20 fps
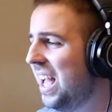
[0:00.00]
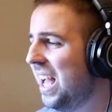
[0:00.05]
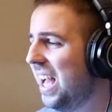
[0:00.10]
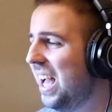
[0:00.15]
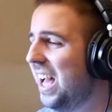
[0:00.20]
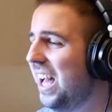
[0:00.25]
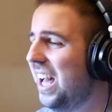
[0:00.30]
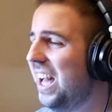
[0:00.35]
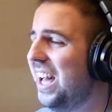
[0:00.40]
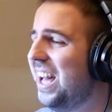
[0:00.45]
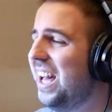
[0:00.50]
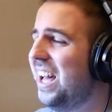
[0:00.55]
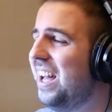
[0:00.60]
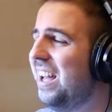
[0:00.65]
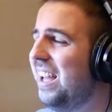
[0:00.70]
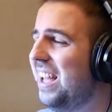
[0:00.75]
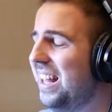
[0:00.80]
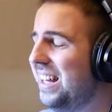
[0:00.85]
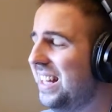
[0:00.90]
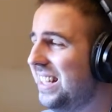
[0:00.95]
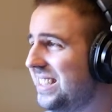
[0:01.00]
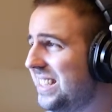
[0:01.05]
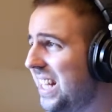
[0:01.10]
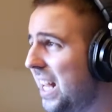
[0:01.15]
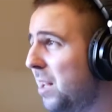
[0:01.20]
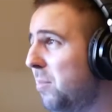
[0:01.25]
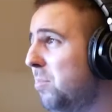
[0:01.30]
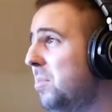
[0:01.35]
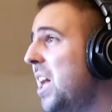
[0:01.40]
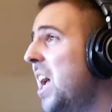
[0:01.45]
At the
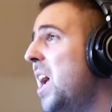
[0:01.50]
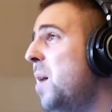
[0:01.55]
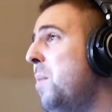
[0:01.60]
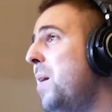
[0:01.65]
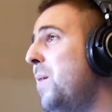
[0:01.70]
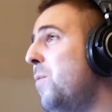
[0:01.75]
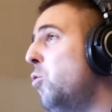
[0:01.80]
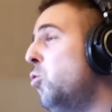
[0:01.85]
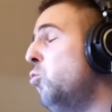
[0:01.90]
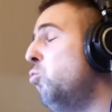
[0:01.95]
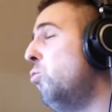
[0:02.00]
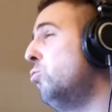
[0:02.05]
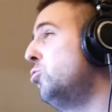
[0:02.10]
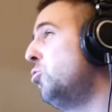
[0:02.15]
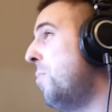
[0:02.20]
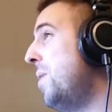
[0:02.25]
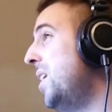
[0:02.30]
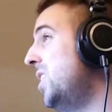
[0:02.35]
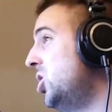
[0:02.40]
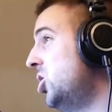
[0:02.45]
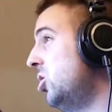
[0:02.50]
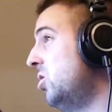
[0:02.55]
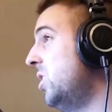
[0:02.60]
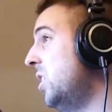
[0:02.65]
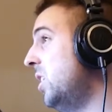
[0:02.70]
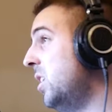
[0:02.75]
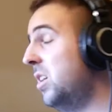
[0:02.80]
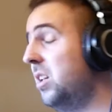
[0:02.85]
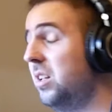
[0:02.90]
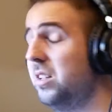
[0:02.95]
same time, I want to also mention
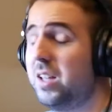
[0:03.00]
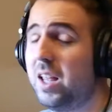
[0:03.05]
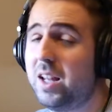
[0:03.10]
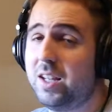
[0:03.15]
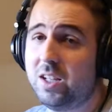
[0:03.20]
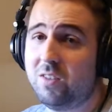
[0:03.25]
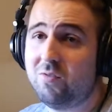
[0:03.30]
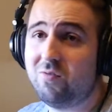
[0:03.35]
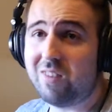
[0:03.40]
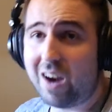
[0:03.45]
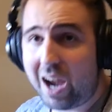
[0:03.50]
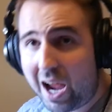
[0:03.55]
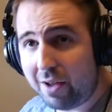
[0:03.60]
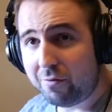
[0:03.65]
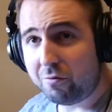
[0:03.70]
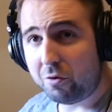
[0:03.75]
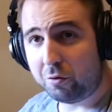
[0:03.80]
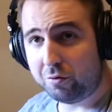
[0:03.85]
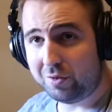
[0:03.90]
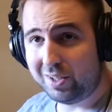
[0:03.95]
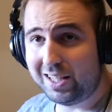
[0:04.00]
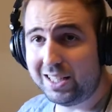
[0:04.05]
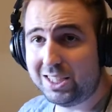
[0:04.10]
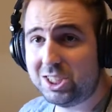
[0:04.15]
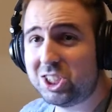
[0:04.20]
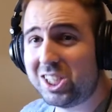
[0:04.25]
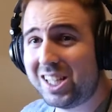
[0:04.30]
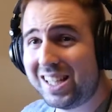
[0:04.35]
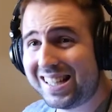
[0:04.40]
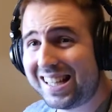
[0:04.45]
that in Wrath of the
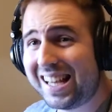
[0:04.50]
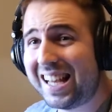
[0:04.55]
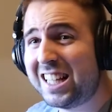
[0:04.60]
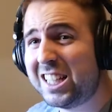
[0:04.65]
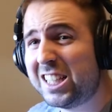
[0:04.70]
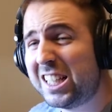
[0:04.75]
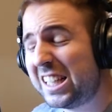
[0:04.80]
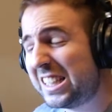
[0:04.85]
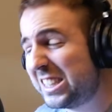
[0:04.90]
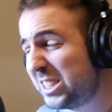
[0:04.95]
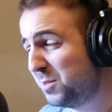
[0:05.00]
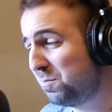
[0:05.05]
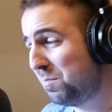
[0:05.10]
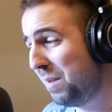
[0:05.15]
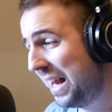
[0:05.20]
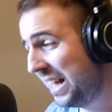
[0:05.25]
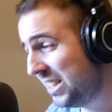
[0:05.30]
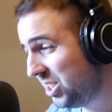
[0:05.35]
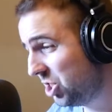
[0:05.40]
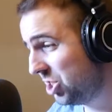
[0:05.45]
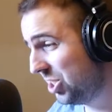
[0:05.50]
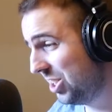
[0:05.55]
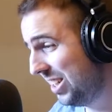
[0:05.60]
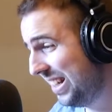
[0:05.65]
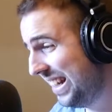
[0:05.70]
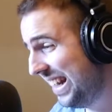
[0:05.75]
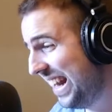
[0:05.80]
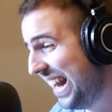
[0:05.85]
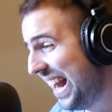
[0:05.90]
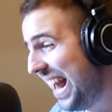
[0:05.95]
Lich King
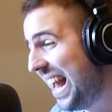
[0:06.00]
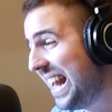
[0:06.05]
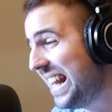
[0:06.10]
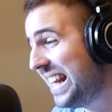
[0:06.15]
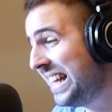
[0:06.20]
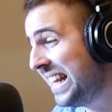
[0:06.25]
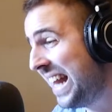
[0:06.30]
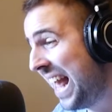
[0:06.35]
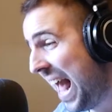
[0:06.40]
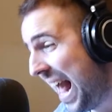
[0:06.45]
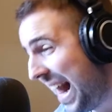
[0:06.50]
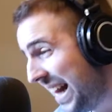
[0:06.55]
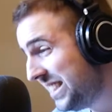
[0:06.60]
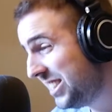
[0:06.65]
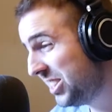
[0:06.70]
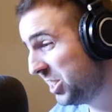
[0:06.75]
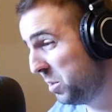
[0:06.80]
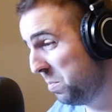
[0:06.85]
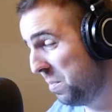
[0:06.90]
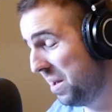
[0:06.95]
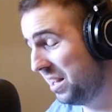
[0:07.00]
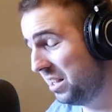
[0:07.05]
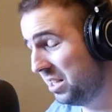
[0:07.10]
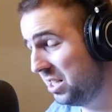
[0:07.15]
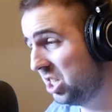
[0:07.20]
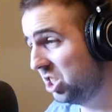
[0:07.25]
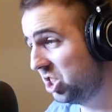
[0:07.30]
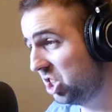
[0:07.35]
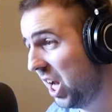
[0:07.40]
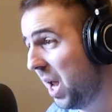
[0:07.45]
expansion, Enhancement
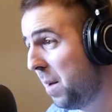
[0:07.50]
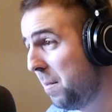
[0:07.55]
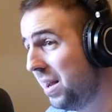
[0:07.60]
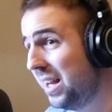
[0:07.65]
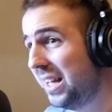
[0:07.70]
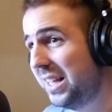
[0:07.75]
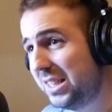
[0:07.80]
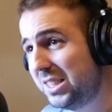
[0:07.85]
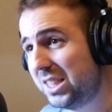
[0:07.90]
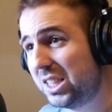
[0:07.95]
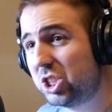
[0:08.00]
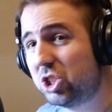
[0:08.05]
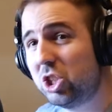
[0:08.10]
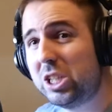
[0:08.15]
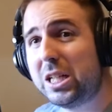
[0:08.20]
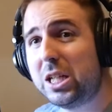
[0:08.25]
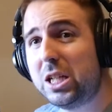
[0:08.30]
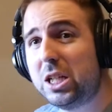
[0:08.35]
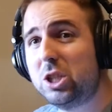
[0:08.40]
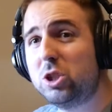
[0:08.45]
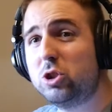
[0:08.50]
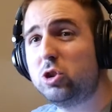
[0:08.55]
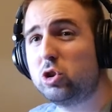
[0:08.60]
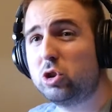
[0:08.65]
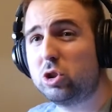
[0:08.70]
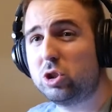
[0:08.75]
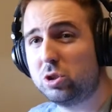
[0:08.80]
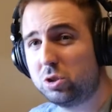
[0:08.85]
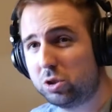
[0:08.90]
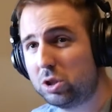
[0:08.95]
Shaman is actually
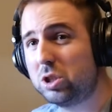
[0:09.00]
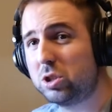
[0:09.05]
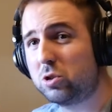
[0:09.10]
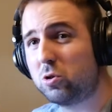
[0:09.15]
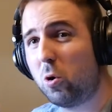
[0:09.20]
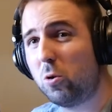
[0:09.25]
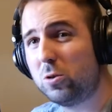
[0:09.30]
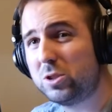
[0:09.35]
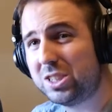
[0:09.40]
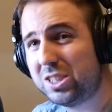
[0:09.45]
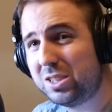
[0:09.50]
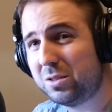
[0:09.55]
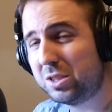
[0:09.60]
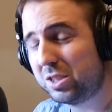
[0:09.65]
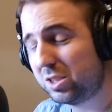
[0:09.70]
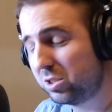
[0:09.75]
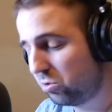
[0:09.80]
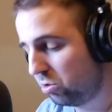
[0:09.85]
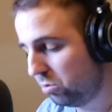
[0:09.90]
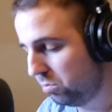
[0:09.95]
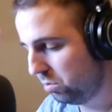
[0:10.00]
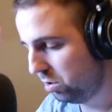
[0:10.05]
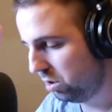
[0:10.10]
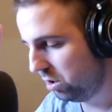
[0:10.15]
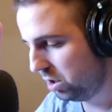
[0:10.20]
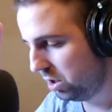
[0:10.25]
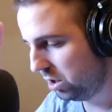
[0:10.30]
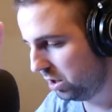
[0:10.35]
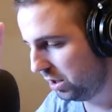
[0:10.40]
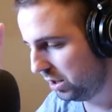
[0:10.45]

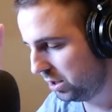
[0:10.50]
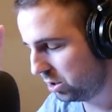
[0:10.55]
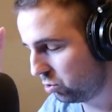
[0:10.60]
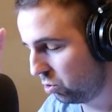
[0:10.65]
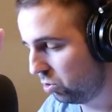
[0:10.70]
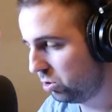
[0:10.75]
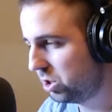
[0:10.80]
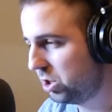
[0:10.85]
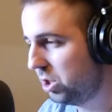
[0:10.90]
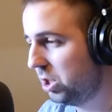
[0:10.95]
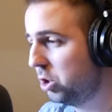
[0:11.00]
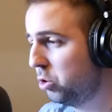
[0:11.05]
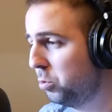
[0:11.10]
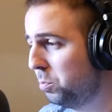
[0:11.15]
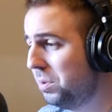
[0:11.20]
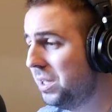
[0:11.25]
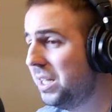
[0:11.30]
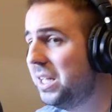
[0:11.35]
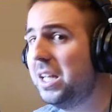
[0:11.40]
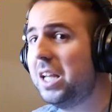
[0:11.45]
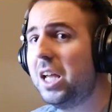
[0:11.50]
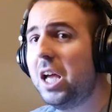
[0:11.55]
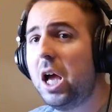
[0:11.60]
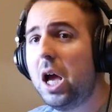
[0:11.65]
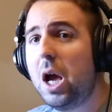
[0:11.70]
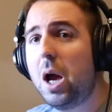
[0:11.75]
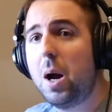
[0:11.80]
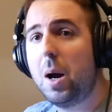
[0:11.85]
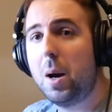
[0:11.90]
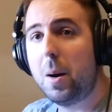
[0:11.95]
is considered to be
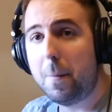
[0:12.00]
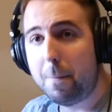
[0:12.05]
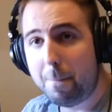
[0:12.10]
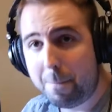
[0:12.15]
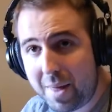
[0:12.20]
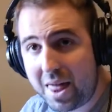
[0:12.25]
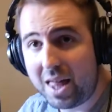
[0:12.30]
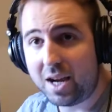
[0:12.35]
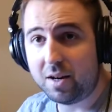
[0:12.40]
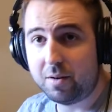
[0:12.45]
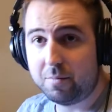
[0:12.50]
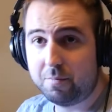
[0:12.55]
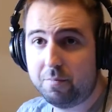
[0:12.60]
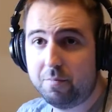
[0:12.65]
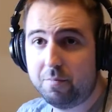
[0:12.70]
better